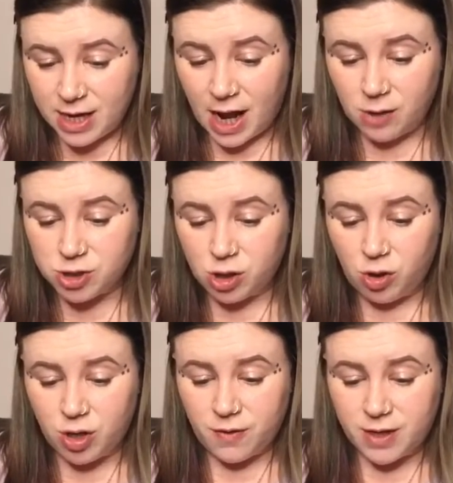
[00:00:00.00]
and how to
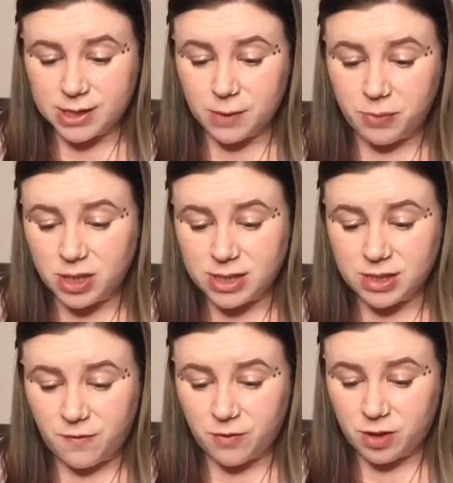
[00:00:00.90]
look at things completely
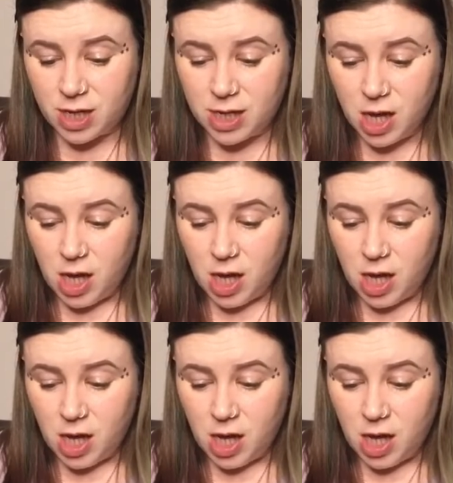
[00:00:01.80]
differently